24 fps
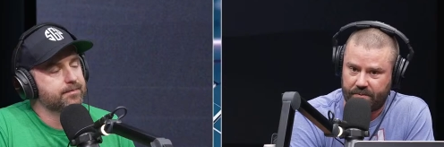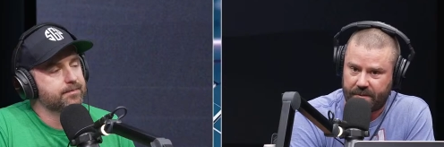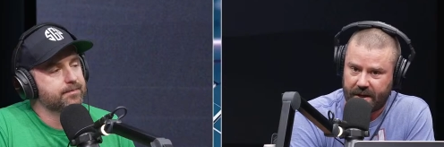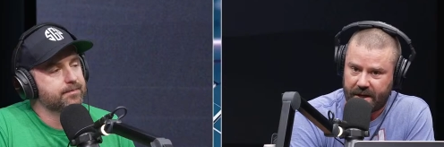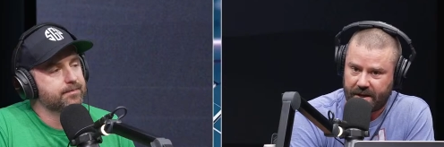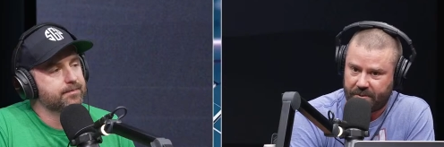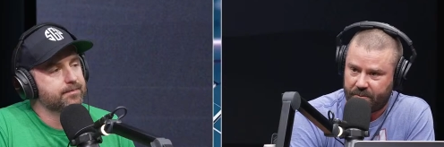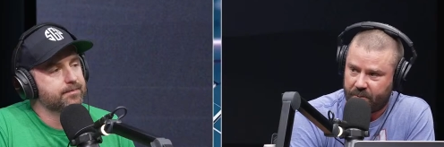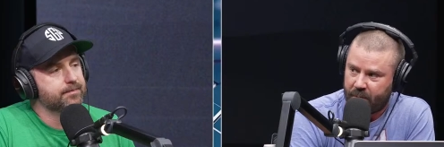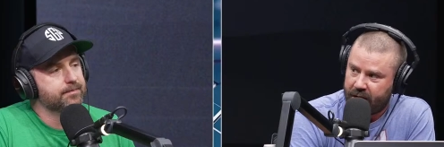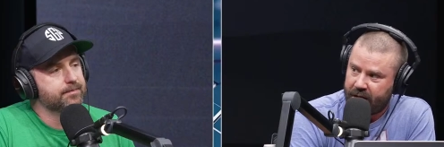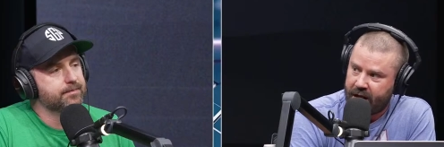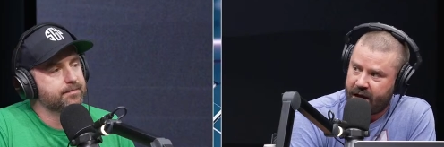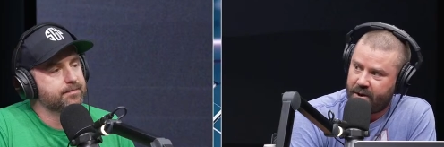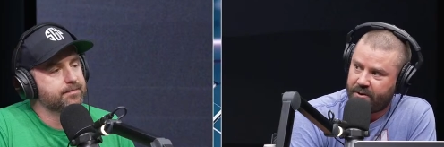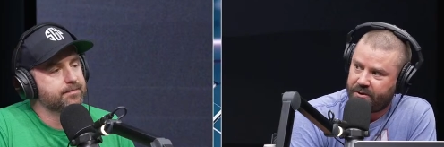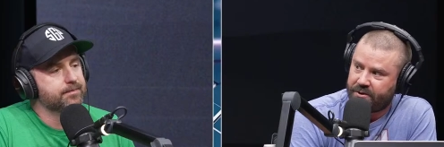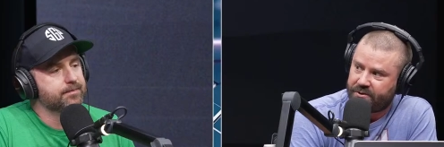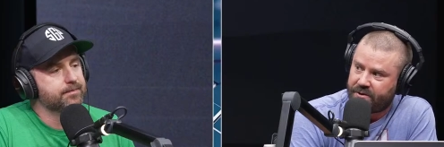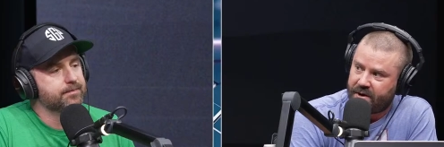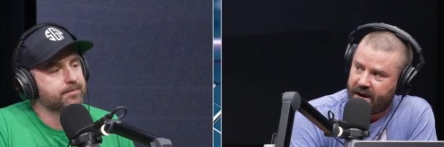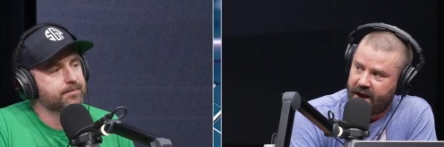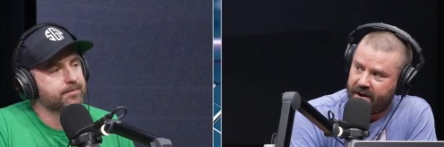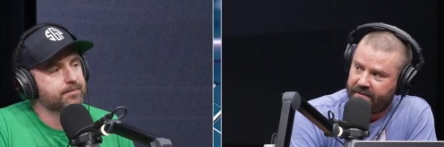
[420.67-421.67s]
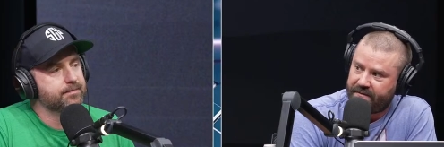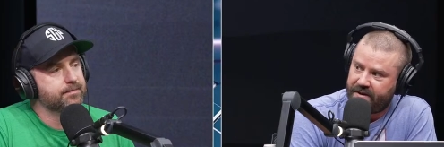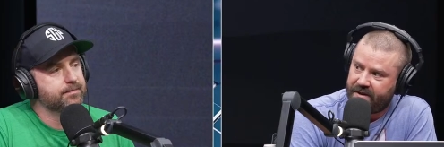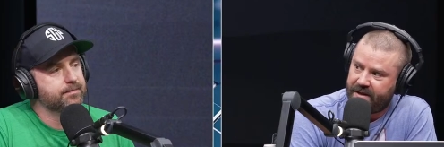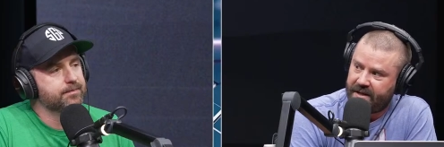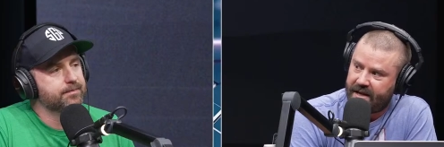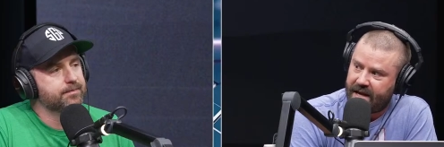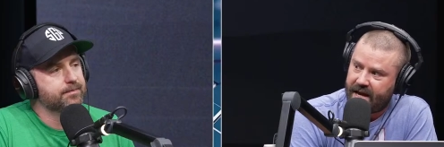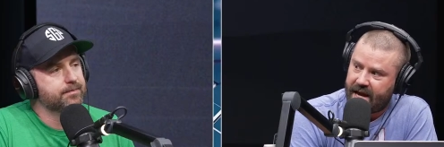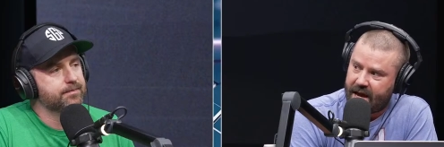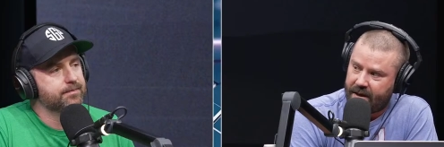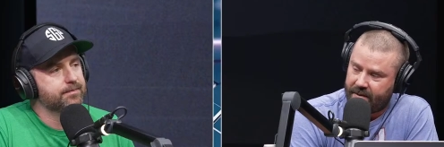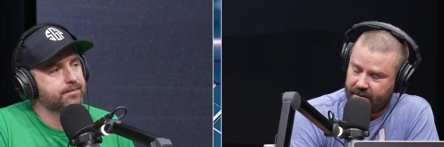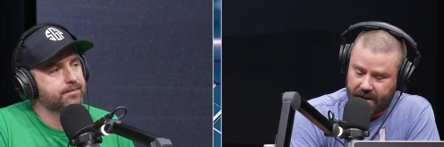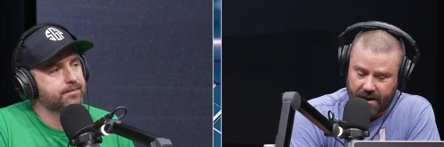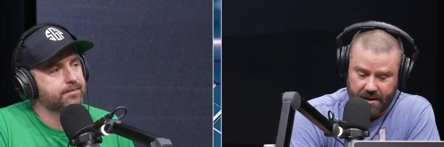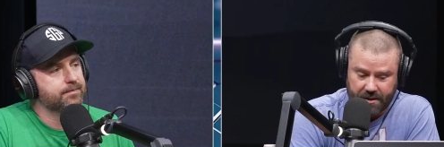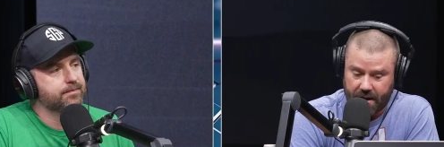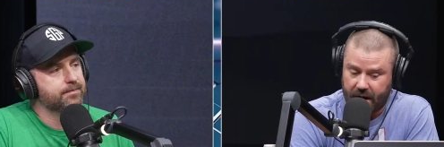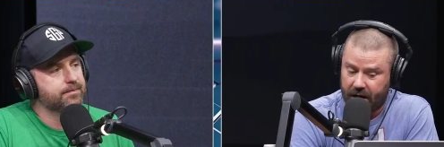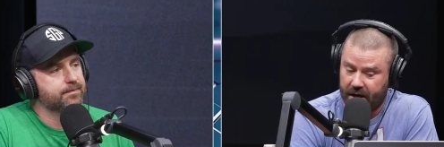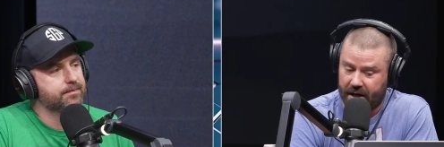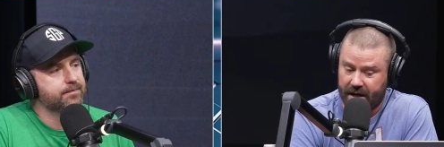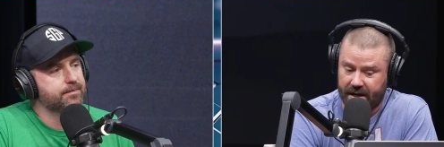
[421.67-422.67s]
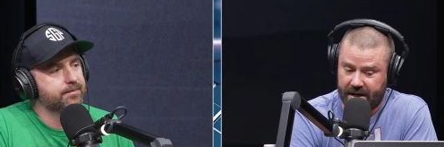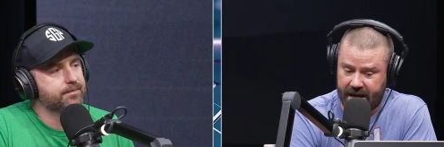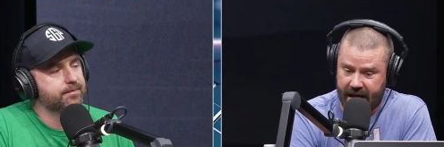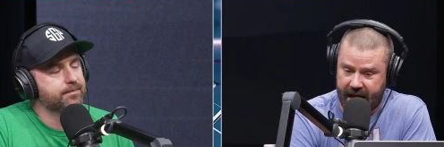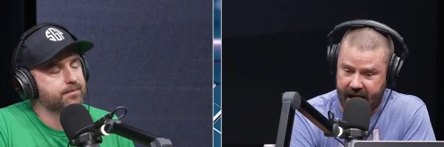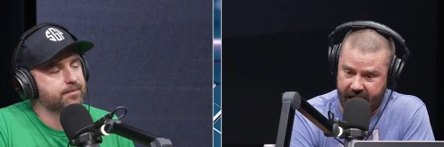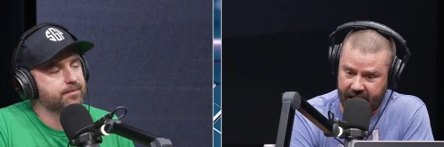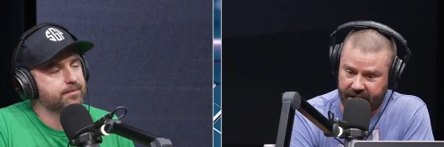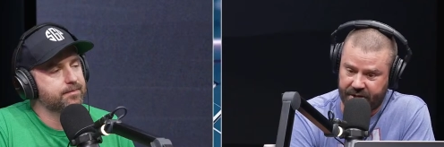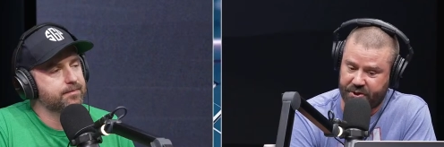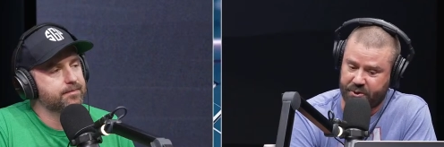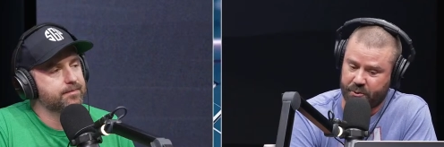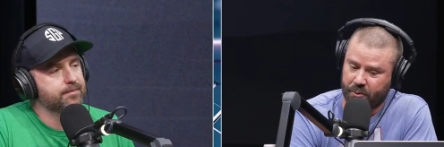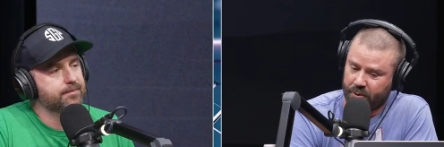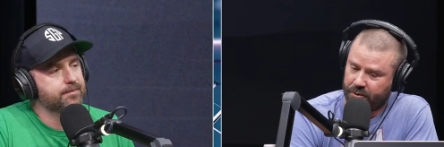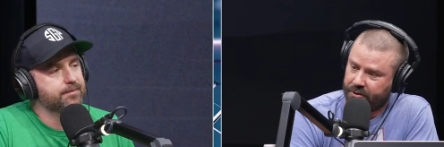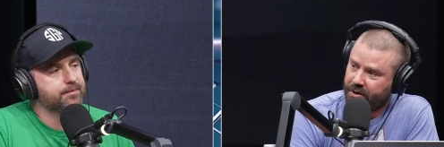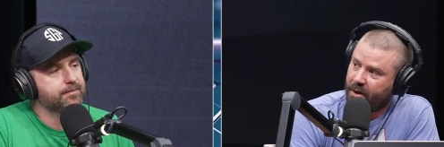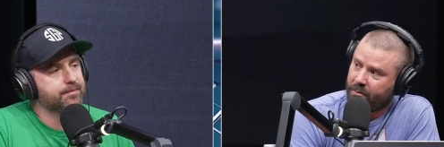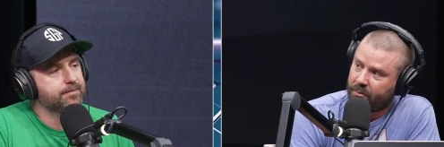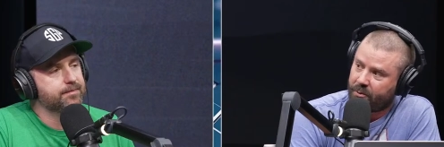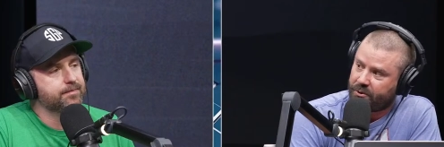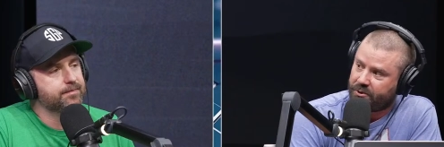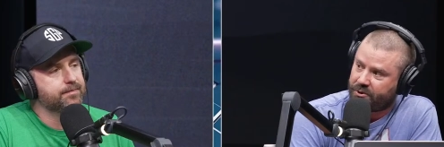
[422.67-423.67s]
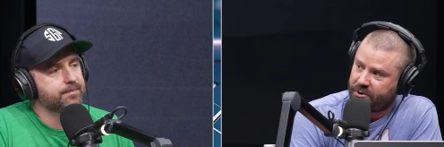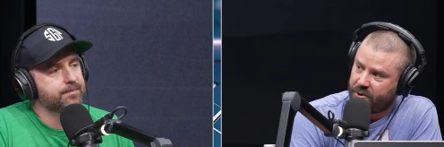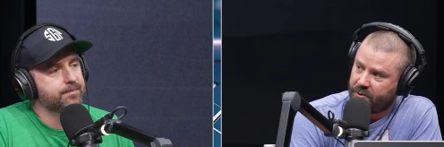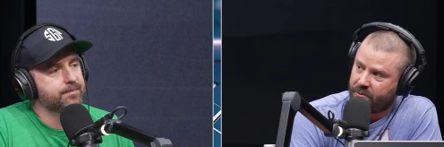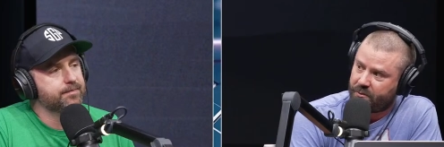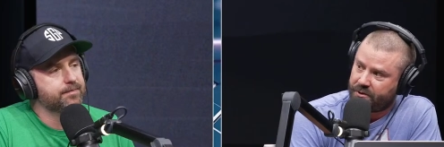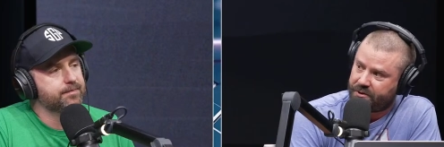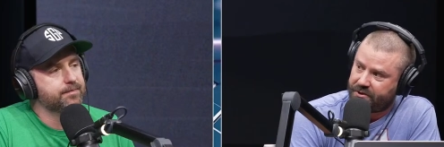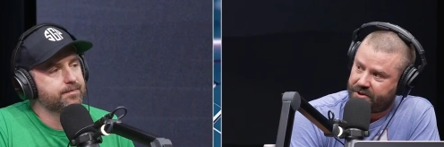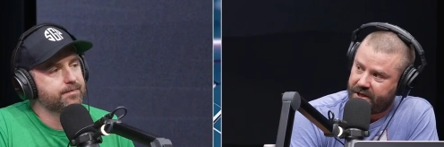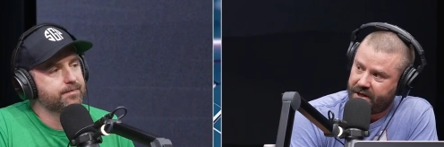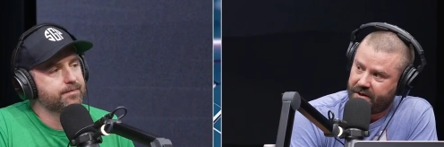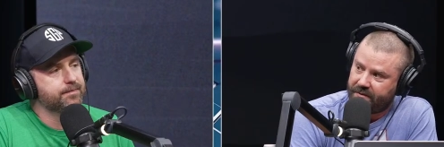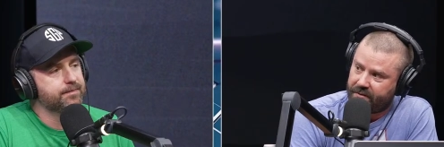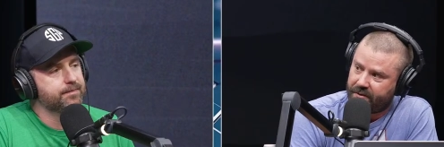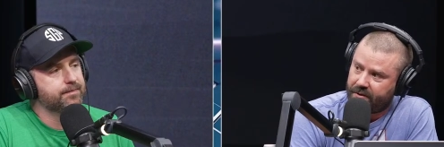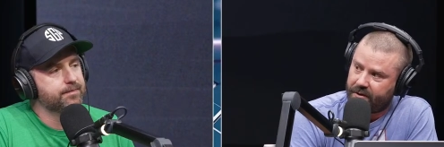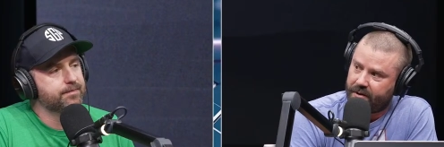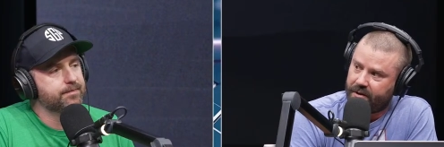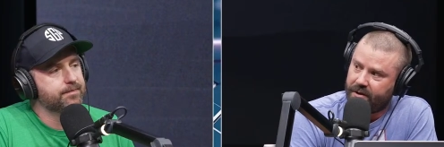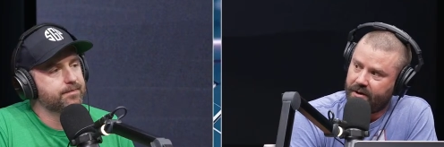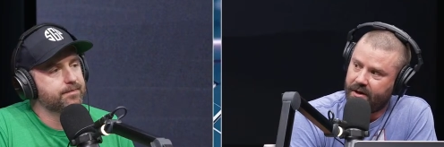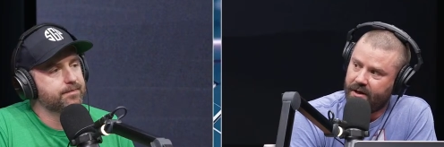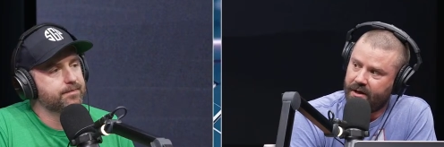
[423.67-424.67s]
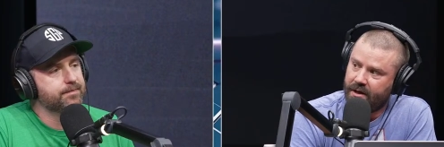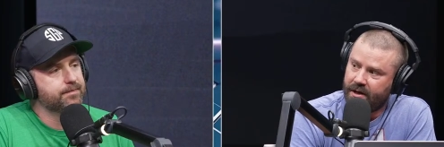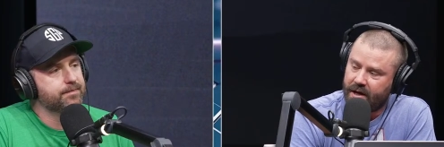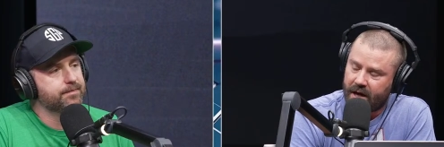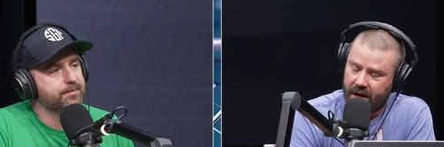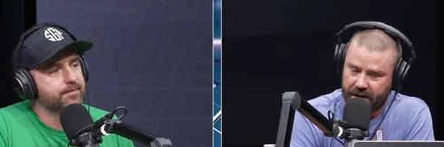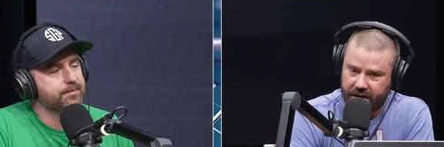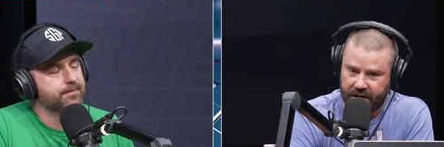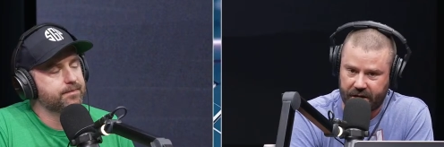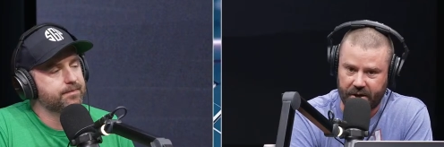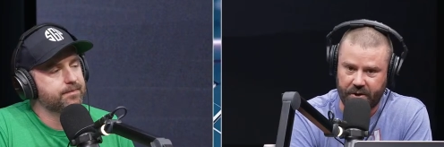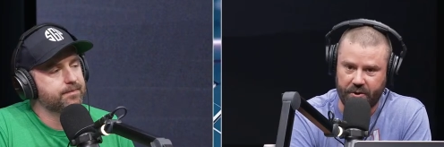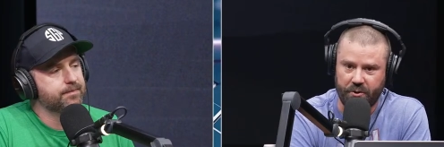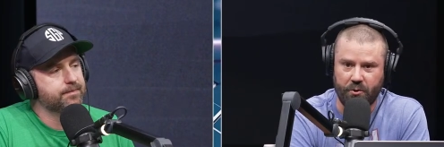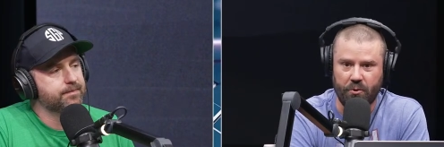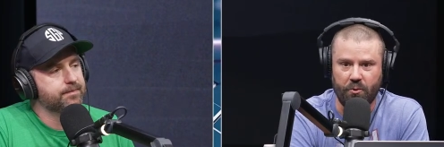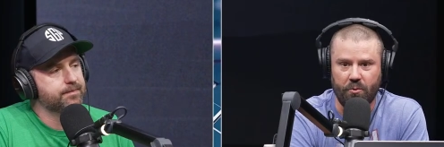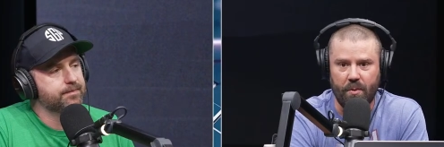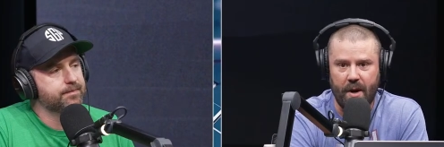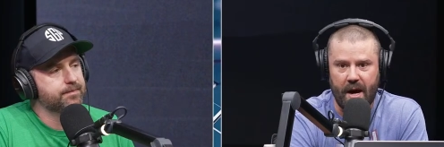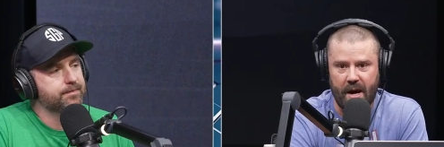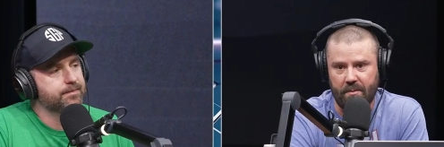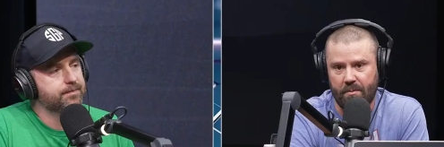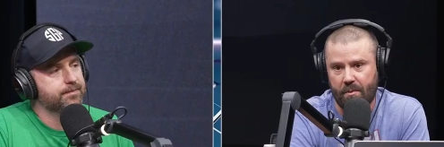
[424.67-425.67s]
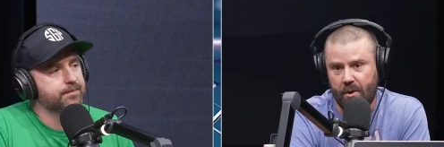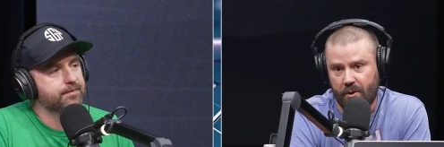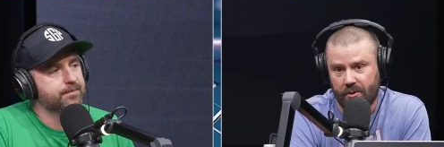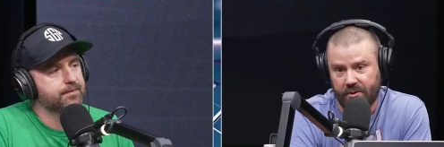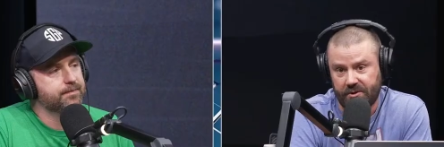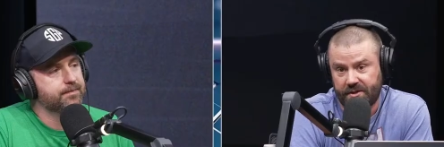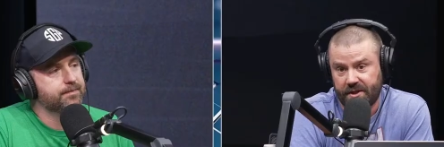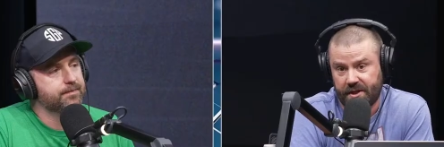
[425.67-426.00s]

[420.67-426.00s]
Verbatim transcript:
Speaker 1: they went out and drafted a, a, an actual number two receiver, a kid who by most